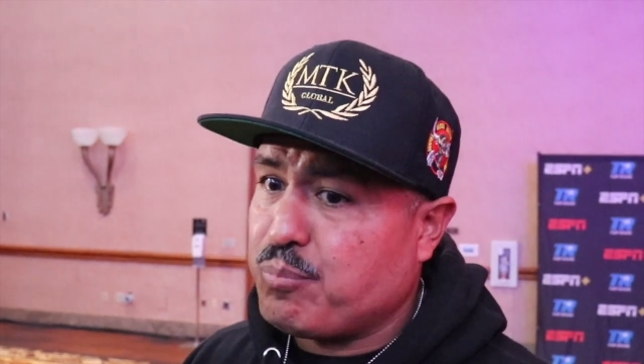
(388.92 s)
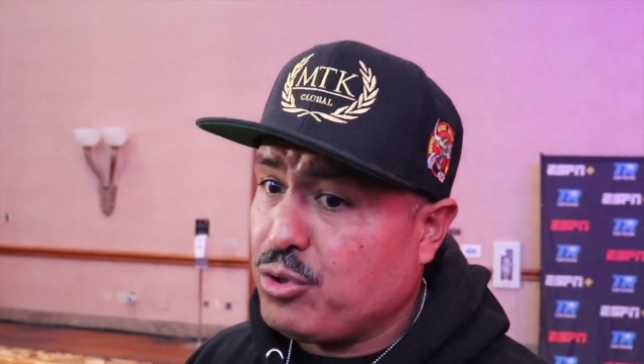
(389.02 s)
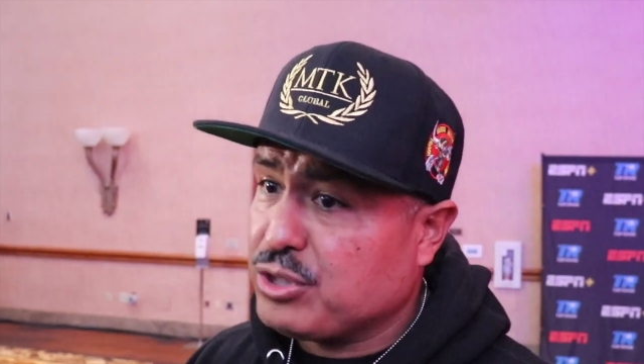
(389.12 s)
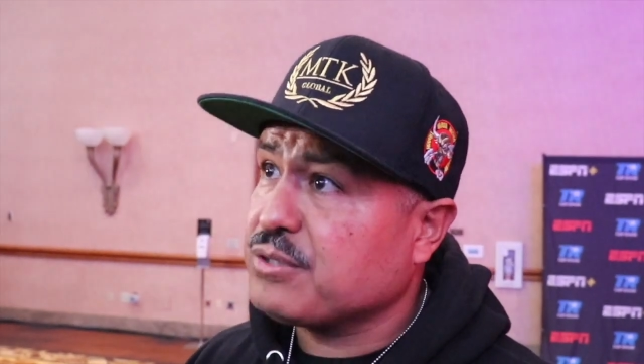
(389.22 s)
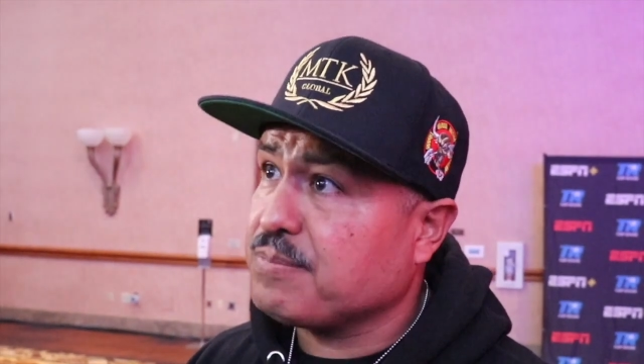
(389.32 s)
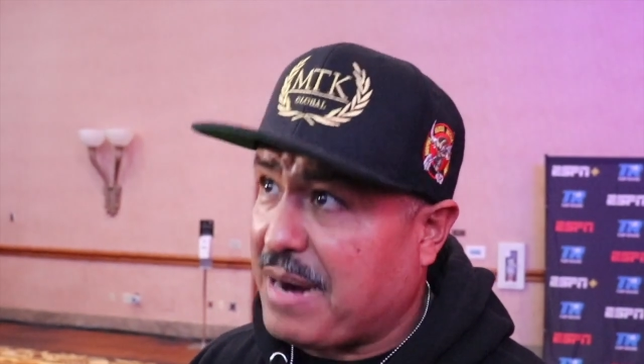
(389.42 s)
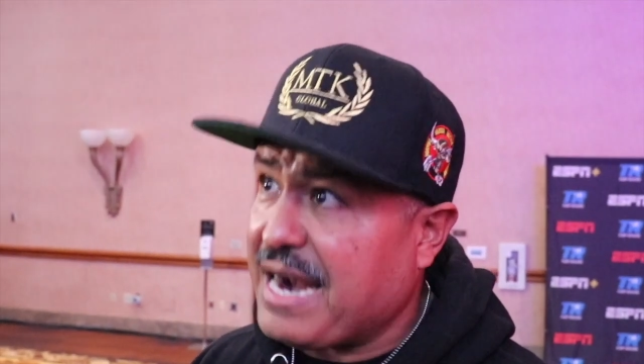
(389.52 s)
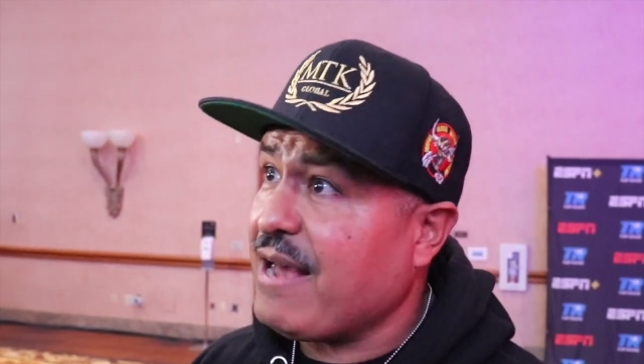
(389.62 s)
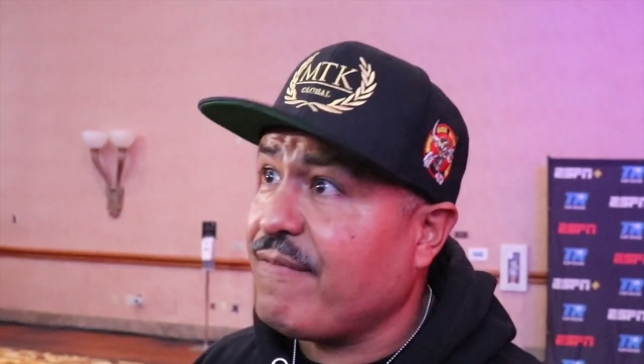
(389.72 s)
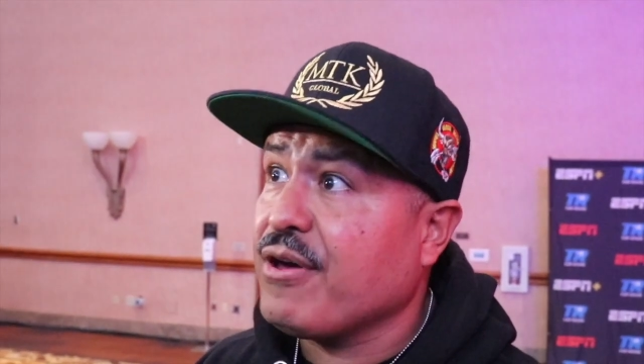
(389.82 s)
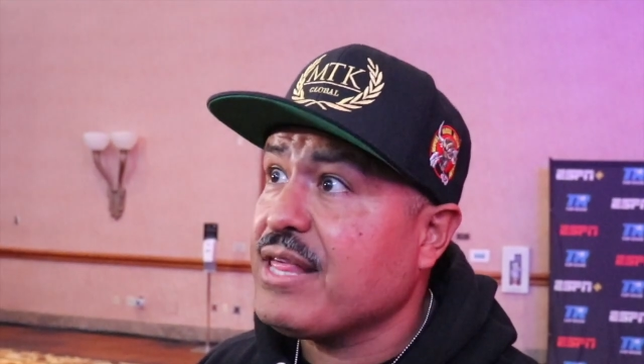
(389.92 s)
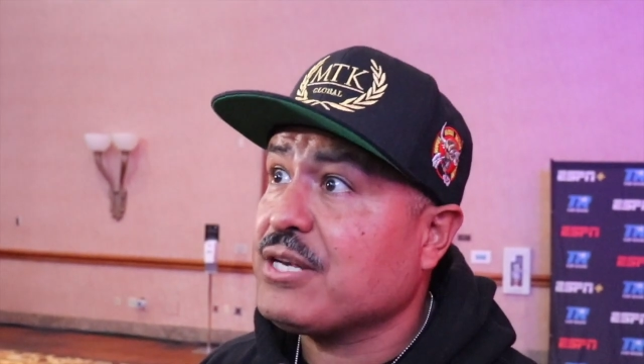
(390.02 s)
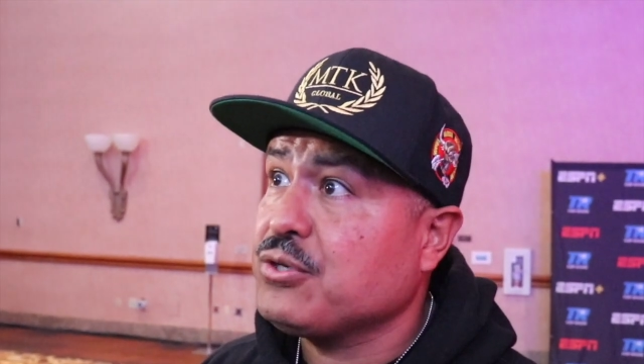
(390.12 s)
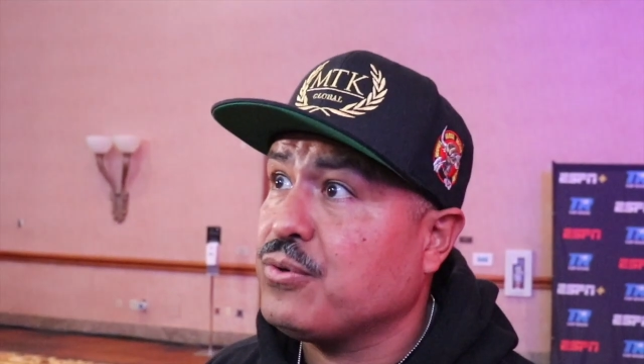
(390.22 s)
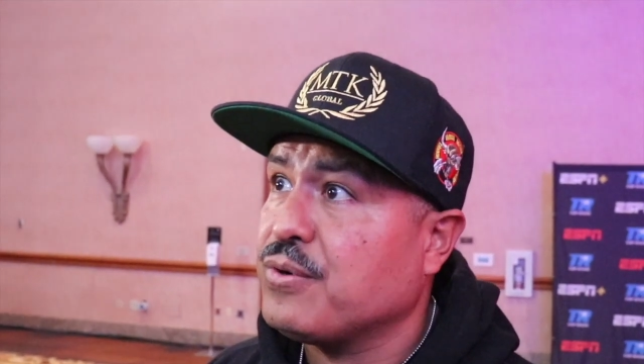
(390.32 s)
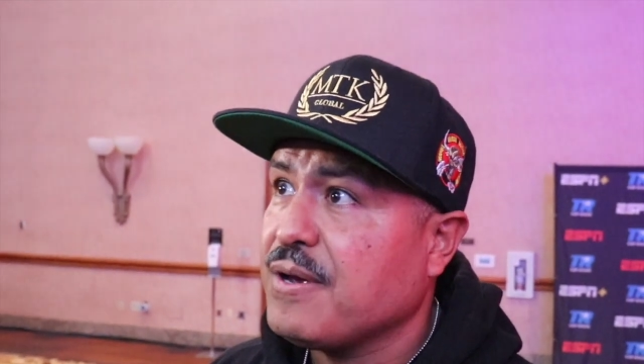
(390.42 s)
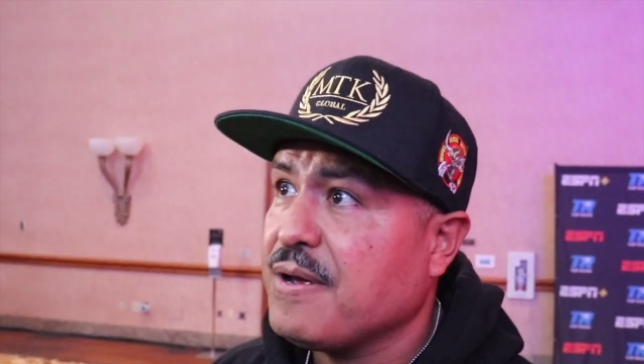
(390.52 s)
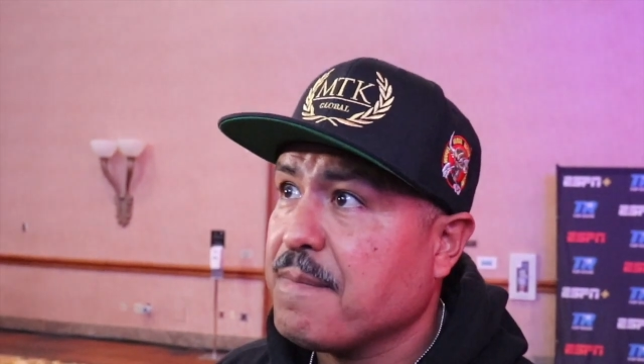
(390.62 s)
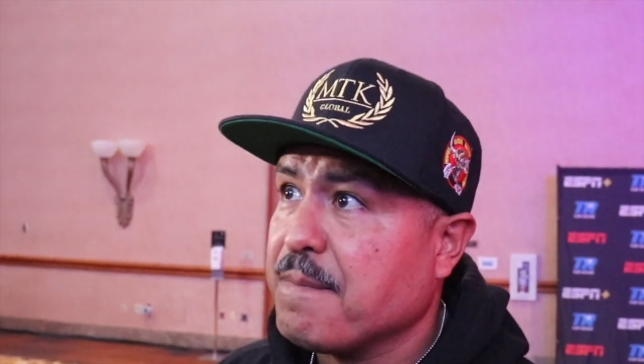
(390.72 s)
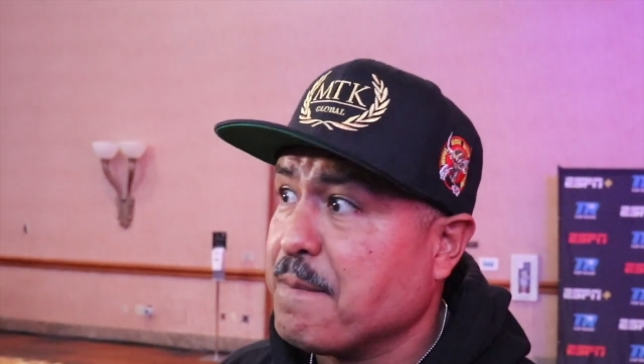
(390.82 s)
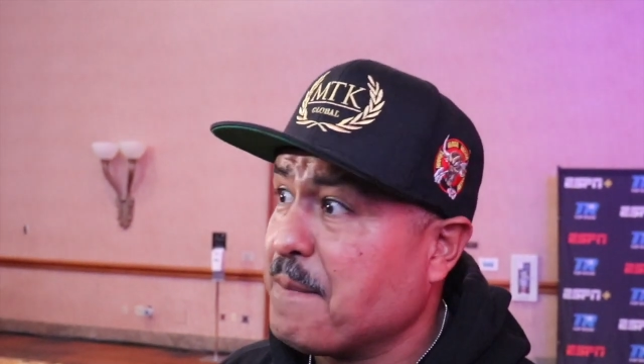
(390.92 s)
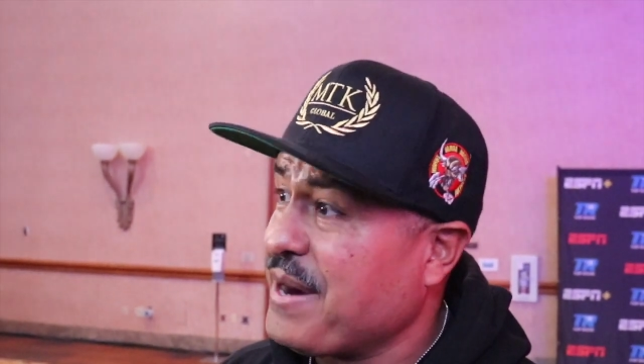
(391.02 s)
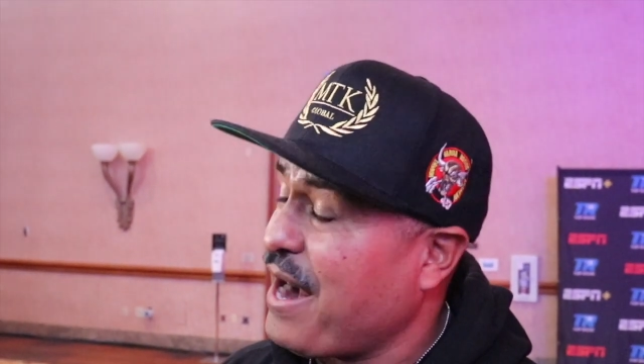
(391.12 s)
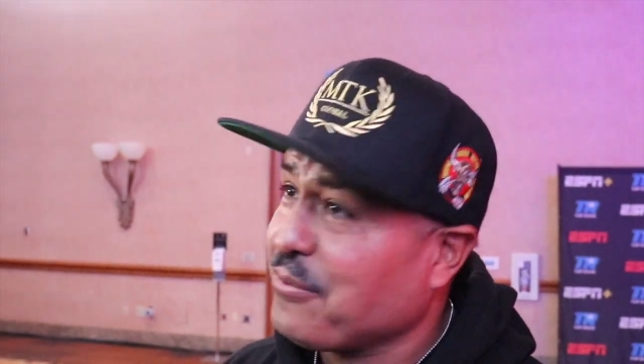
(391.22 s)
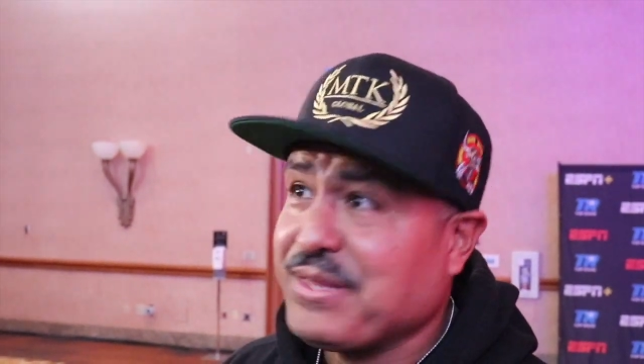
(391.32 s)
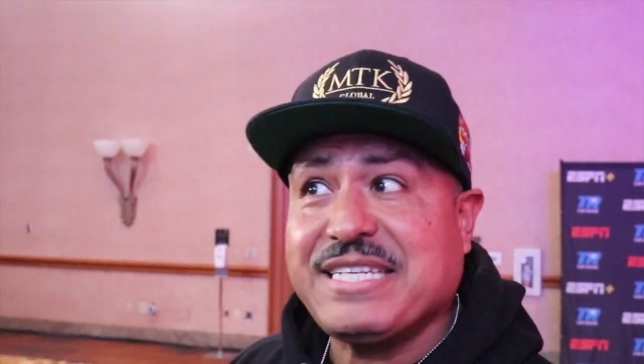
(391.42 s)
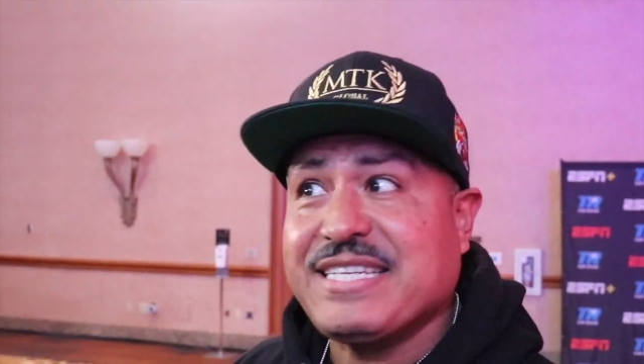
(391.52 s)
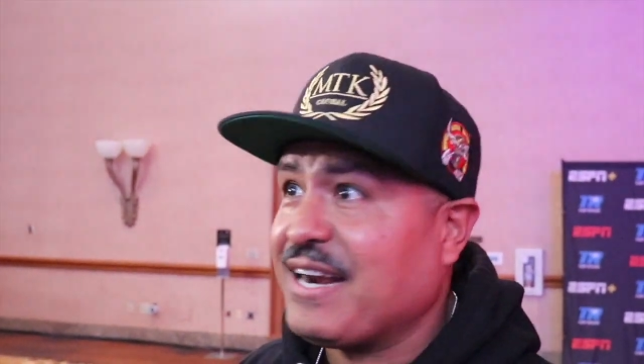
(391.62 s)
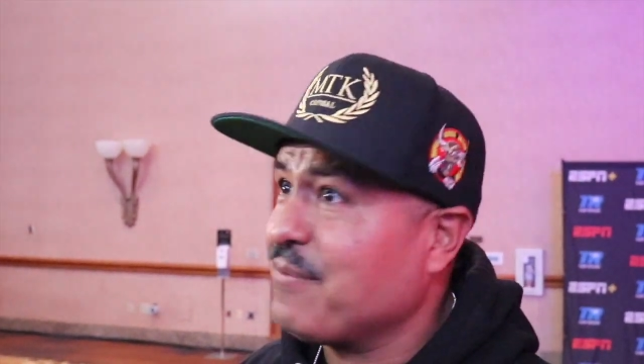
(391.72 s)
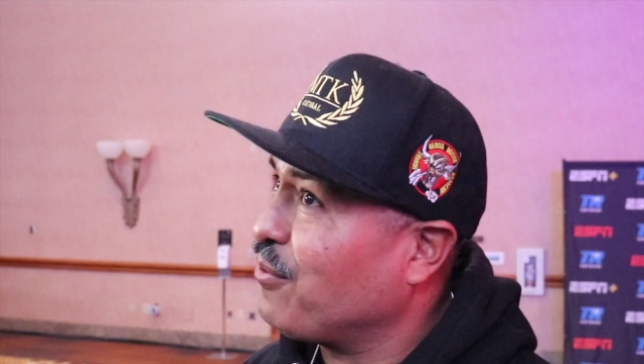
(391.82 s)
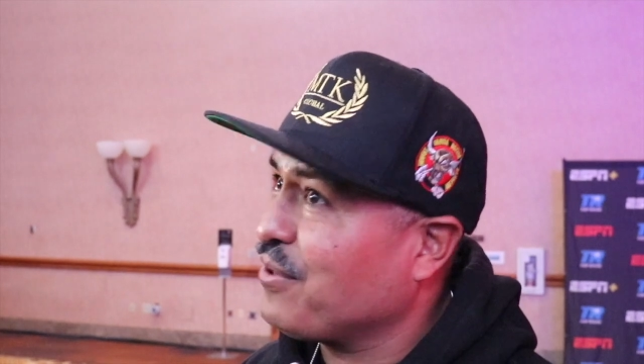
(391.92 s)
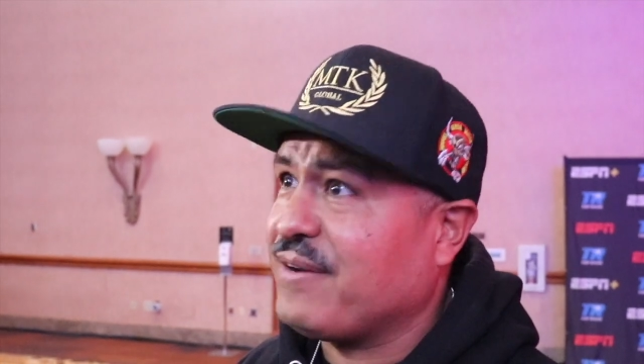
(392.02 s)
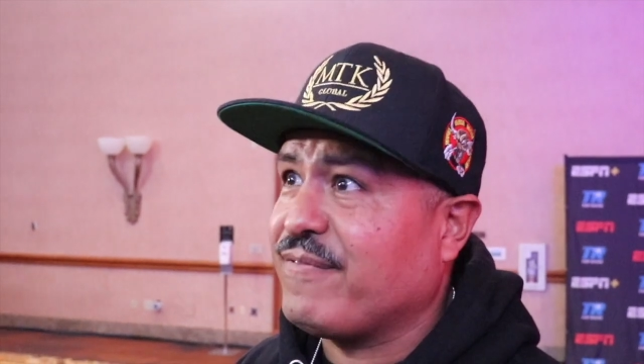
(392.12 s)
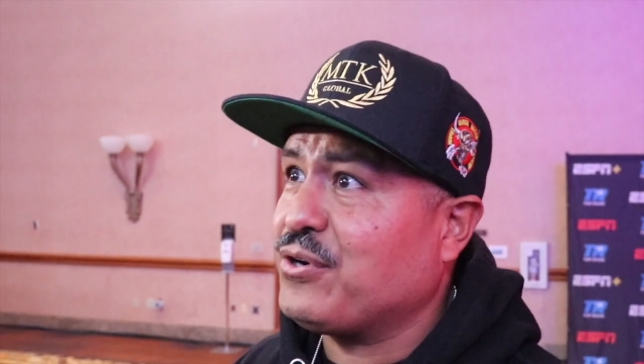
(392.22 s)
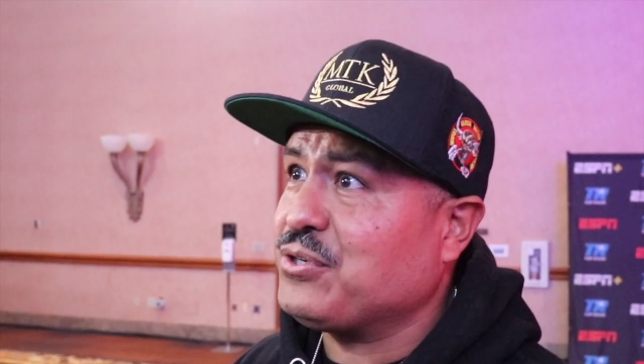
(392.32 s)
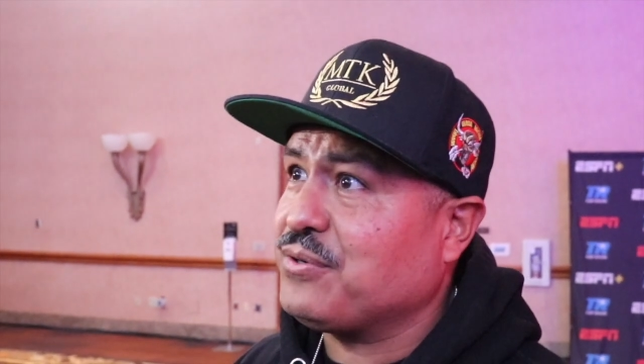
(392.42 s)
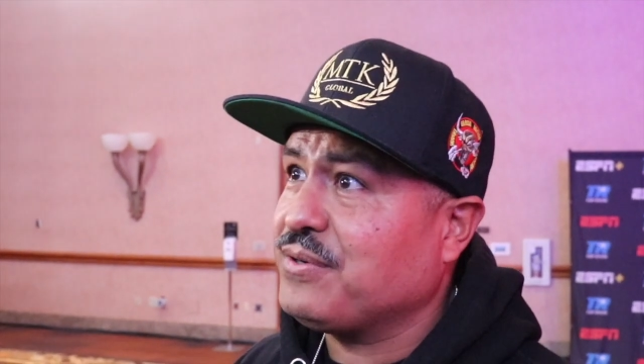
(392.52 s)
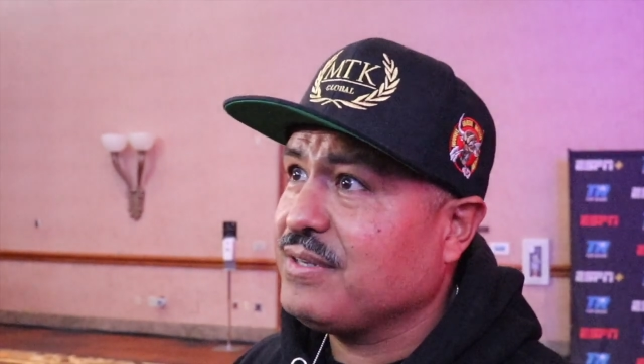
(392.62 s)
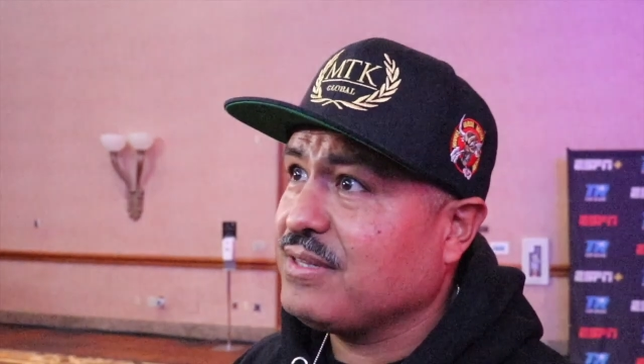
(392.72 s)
Boots might have all that too, but I don't think he's got it more than Vergil.